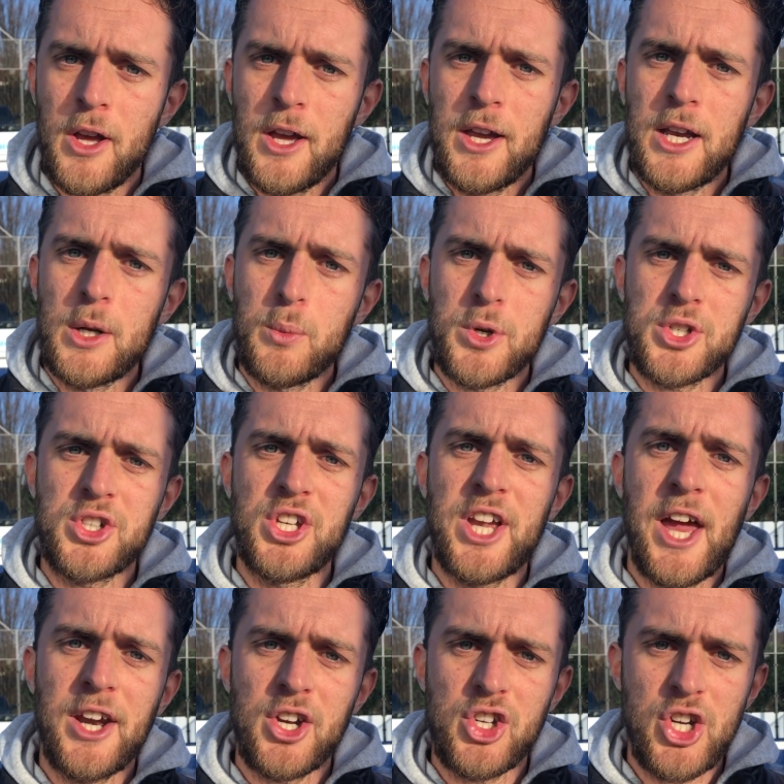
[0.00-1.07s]
it was the
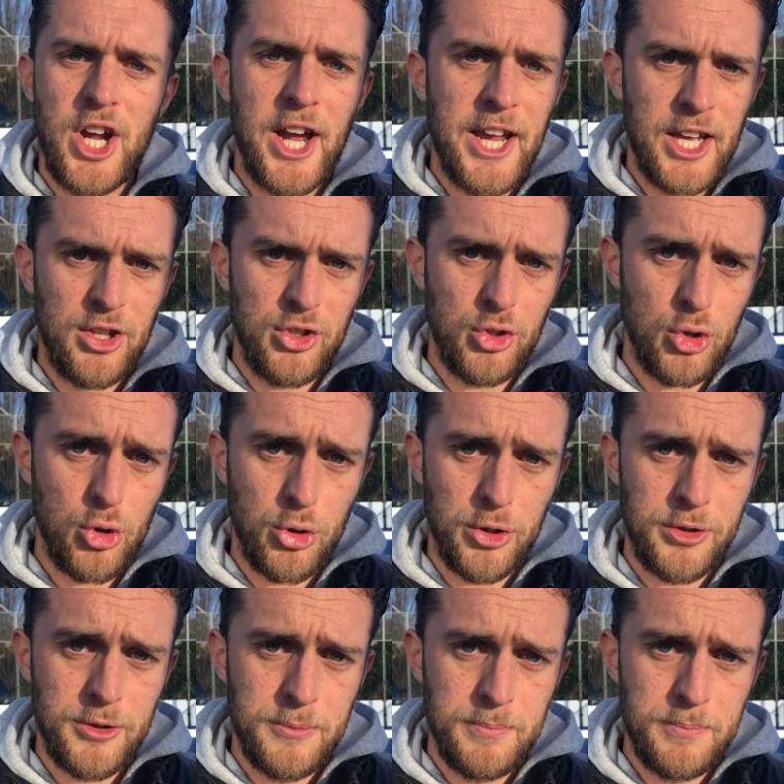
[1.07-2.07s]
energy I had on the court.